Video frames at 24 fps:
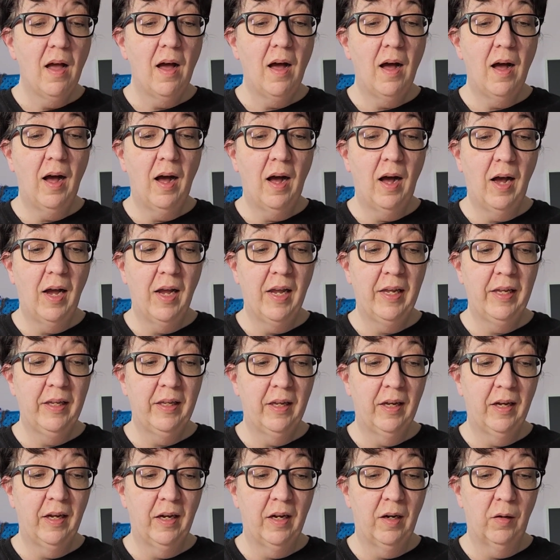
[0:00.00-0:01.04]

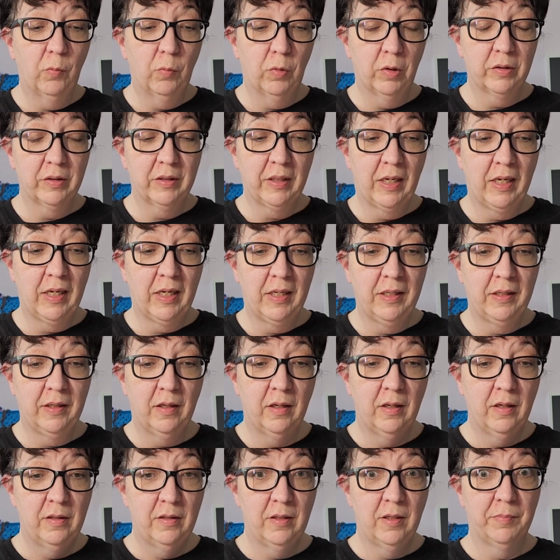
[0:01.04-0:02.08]
I worked on
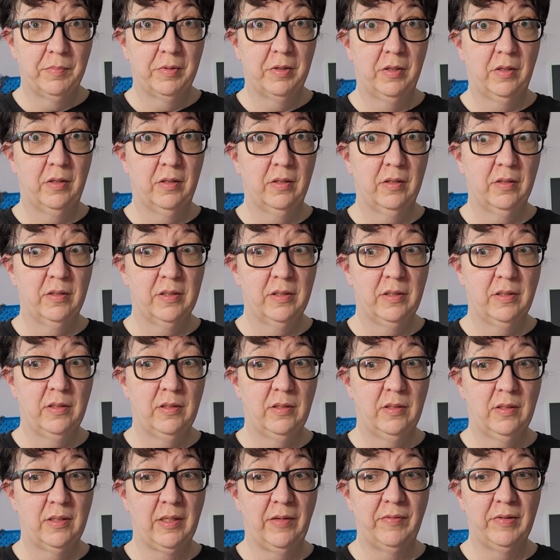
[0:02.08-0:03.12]
number
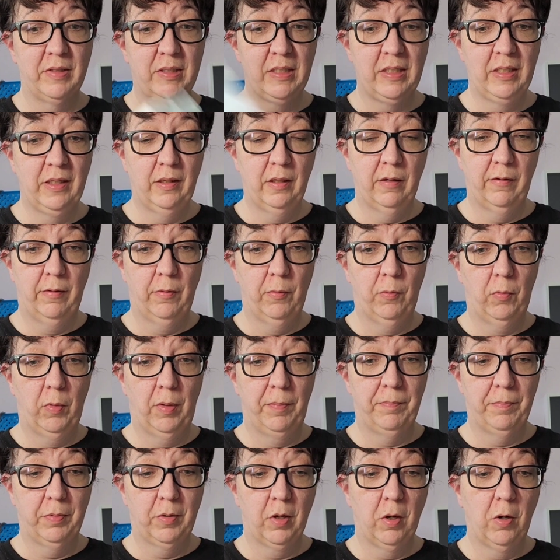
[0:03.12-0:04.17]
17 of the
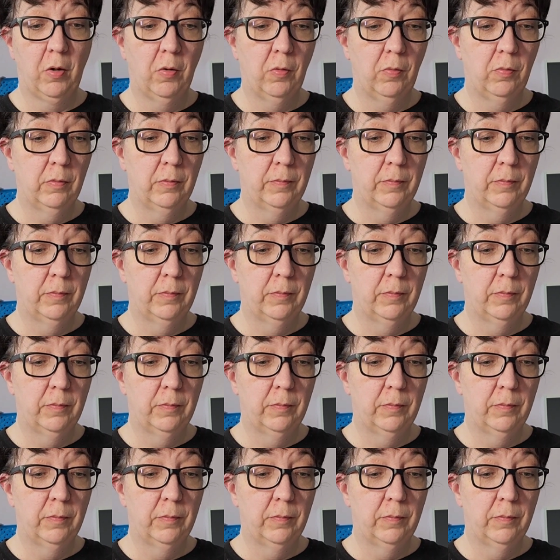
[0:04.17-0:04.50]
Whip Go